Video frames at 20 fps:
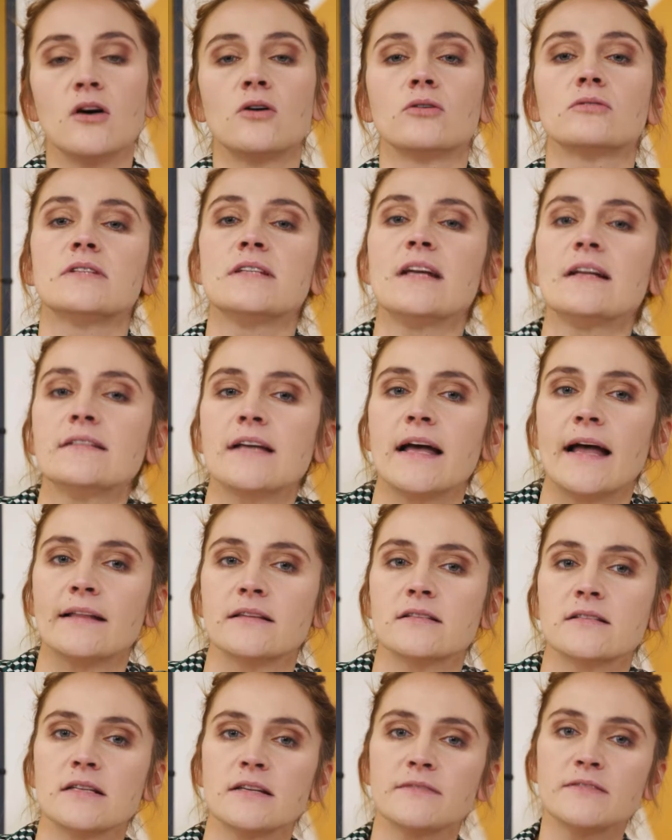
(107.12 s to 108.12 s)
On the other
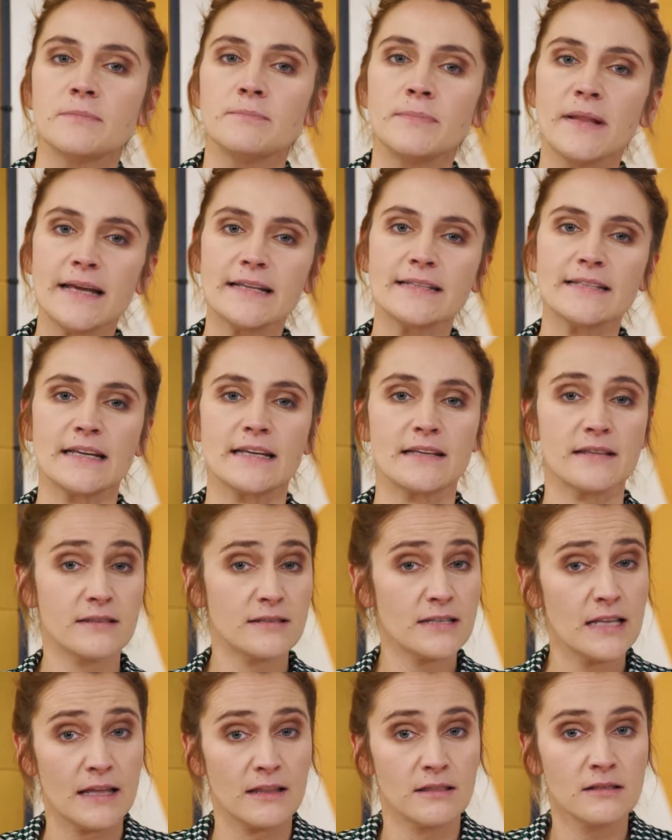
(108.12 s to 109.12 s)
hand, if the plating is
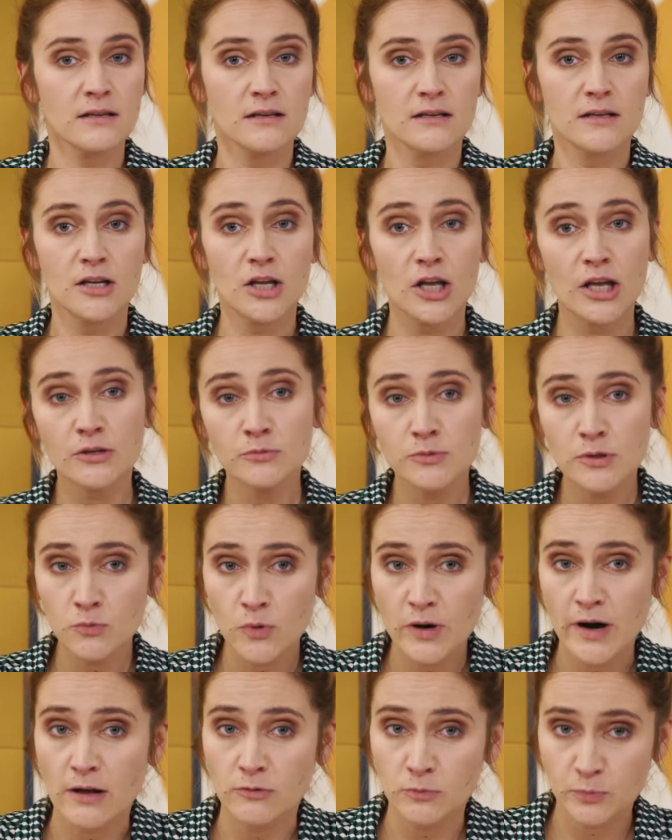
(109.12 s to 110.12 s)
thin, it will
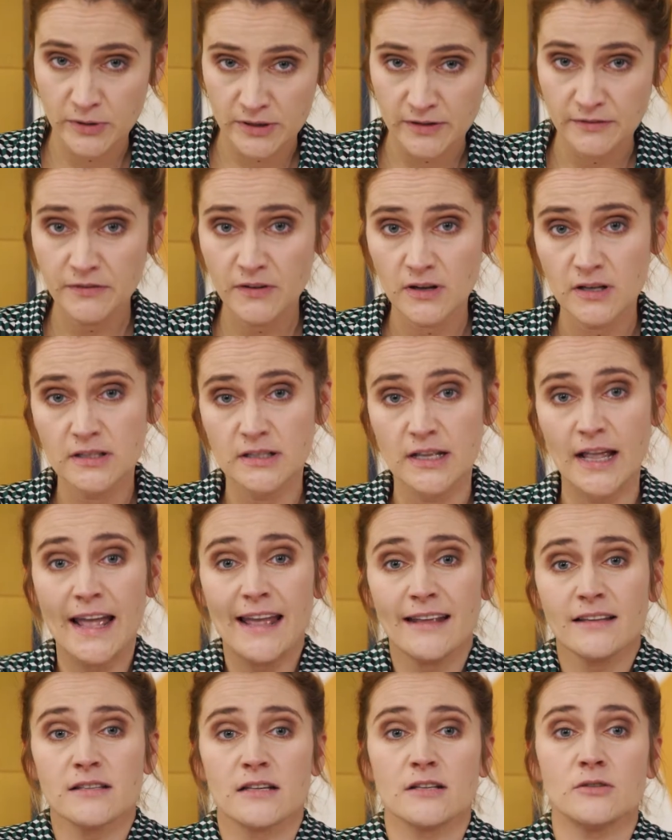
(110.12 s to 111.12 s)
wear out pretty fast
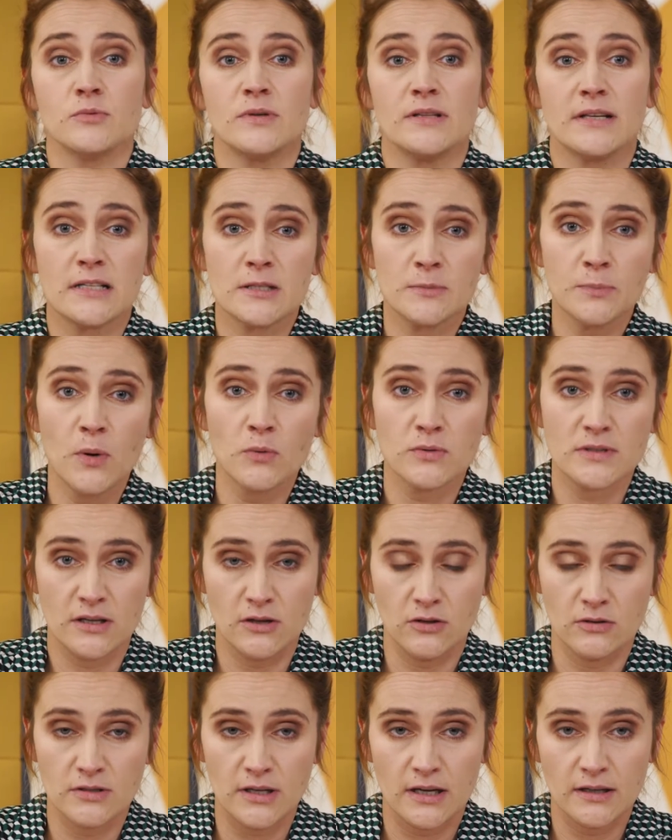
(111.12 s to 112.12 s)
and it will expose the
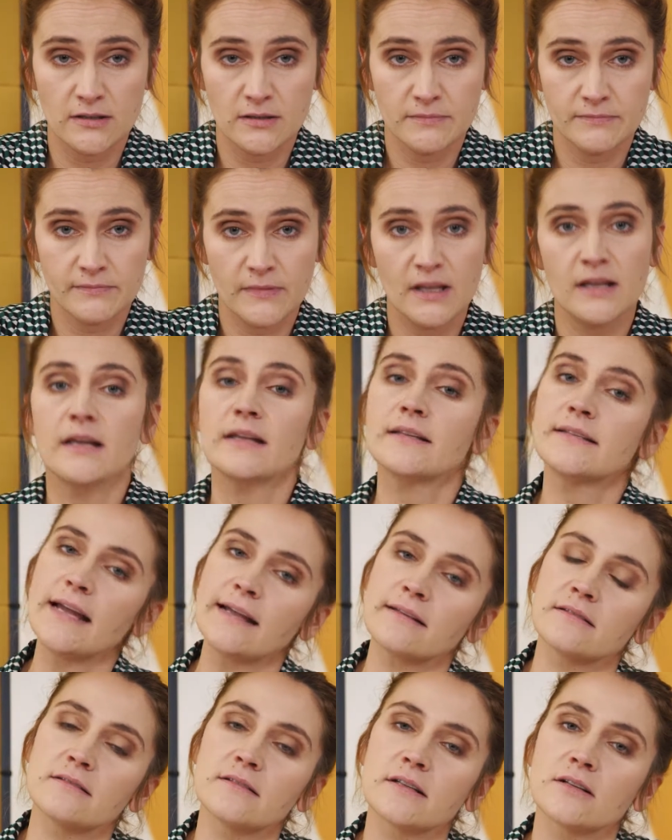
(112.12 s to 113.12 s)
contact.
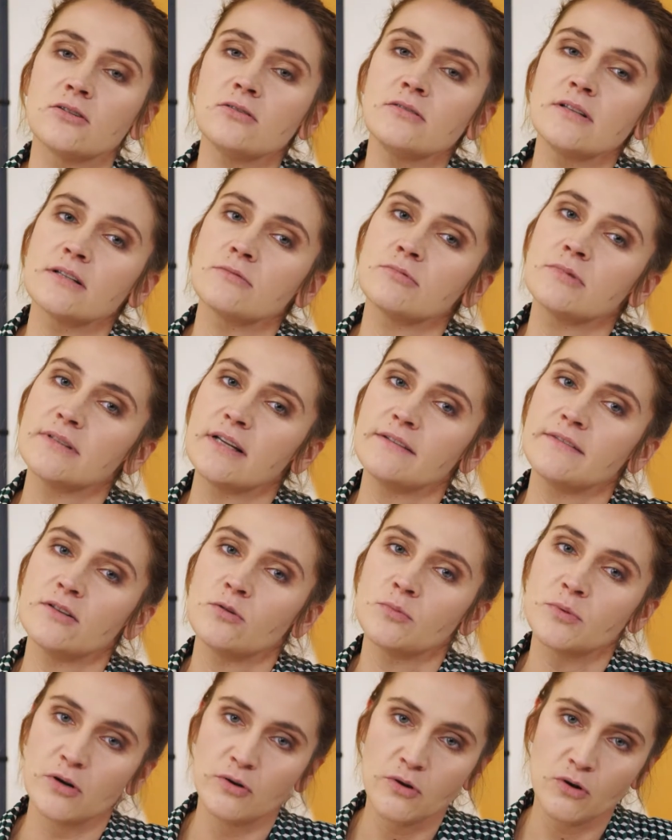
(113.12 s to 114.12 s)
Then the contact will
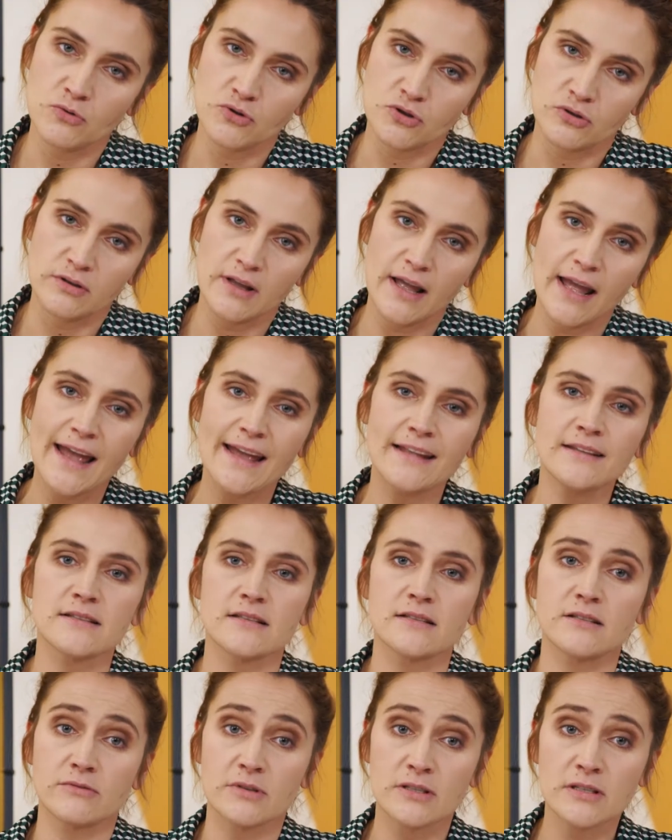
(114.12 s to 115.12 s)
develop corrosion and,
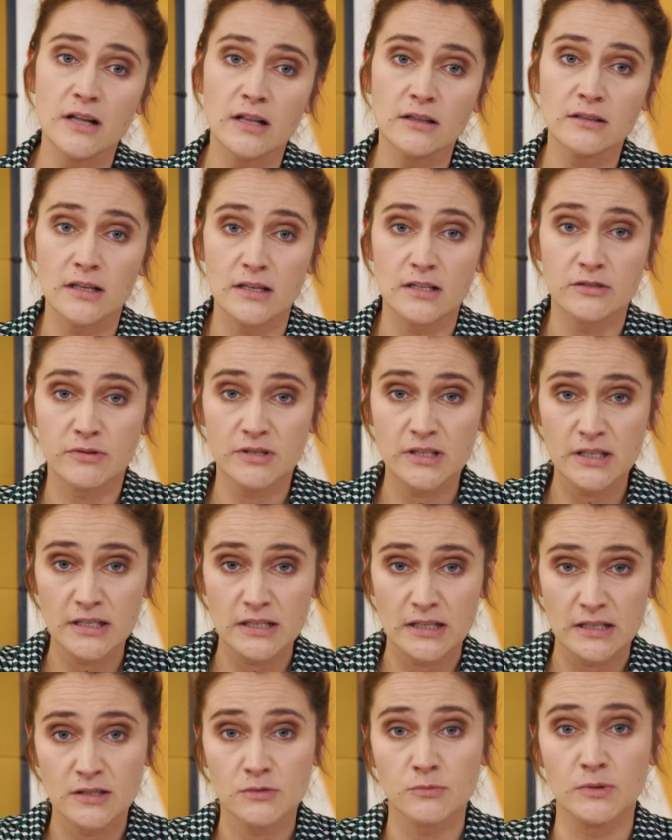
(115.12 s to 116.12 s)
as a result, its
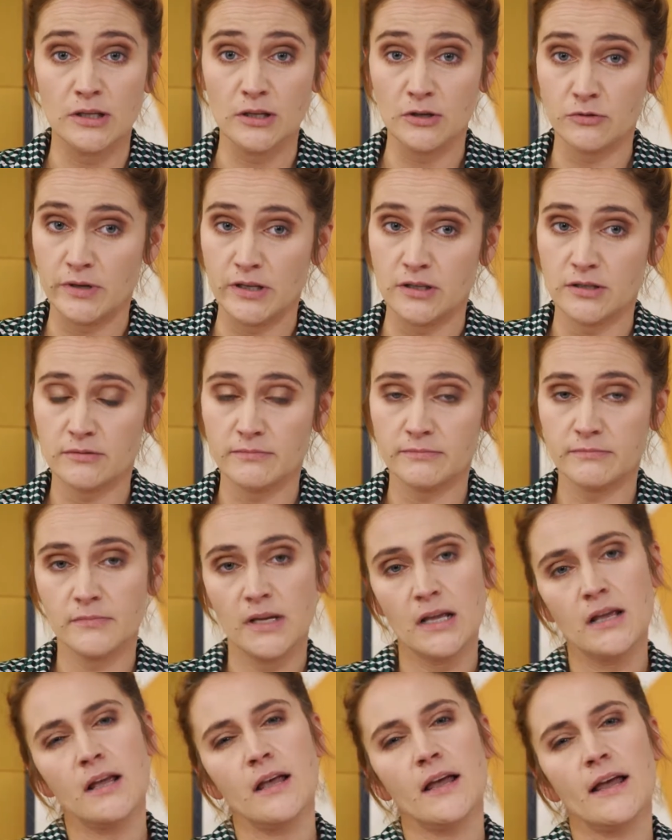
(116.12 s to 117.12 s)
resistance will increase.
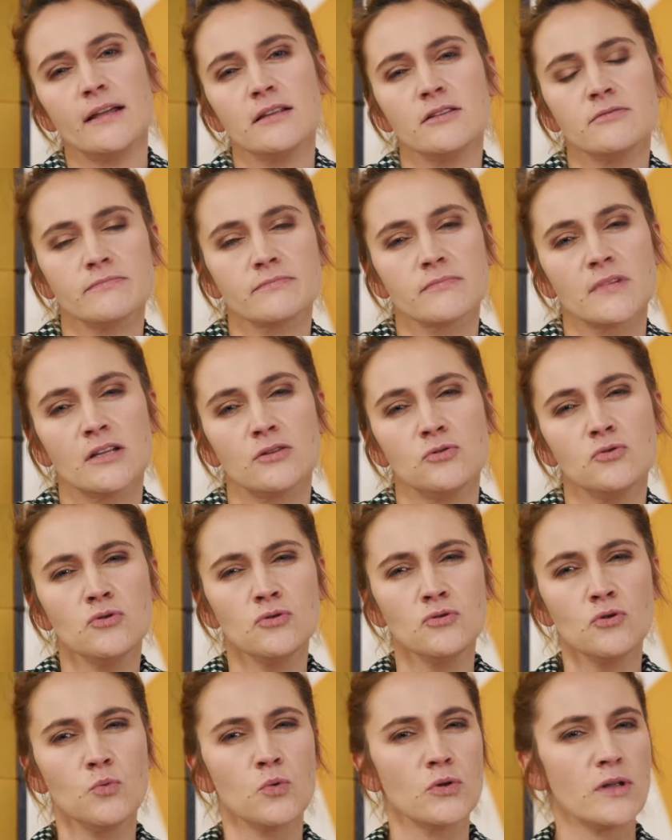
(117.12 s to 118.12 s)
And do
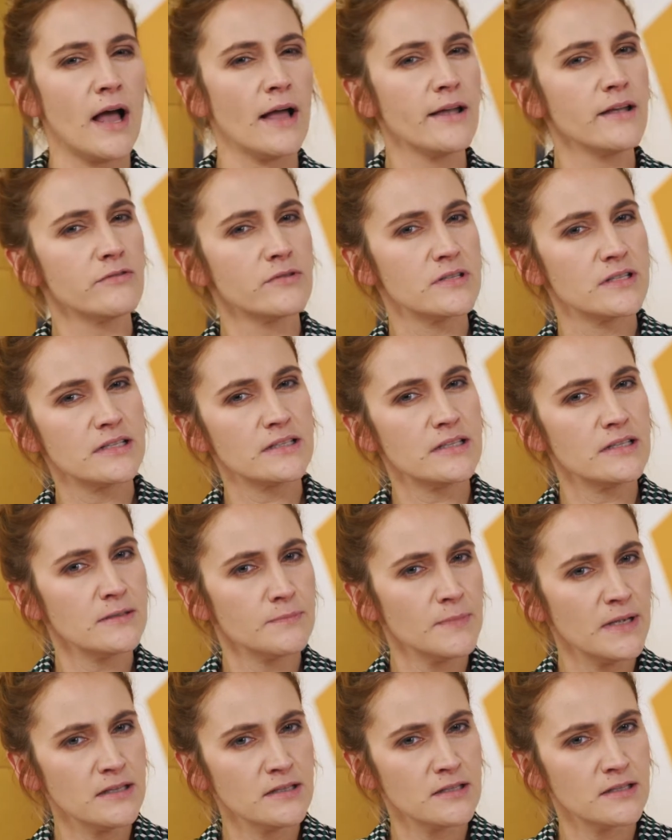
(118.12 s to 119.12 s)
you know what higher
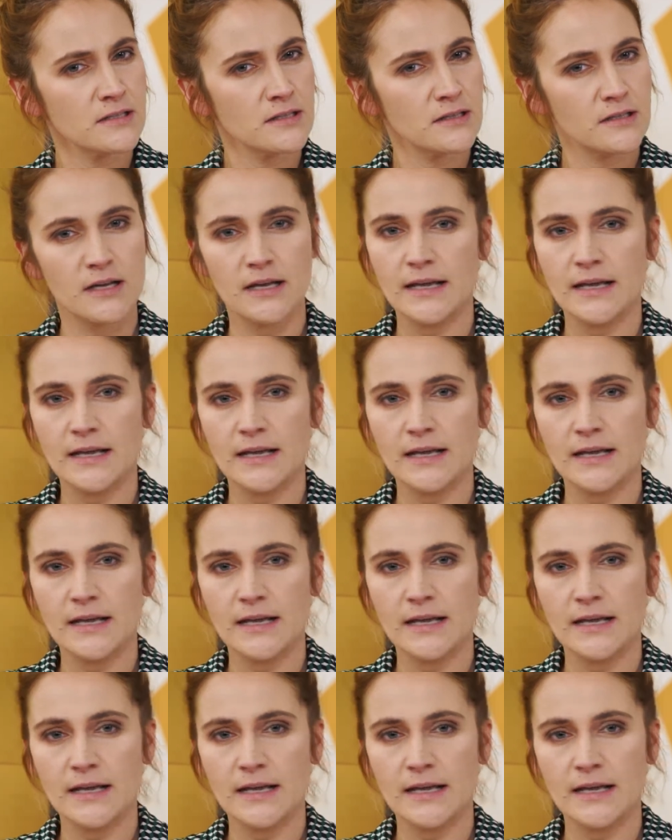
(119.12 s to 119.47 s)
resistance means?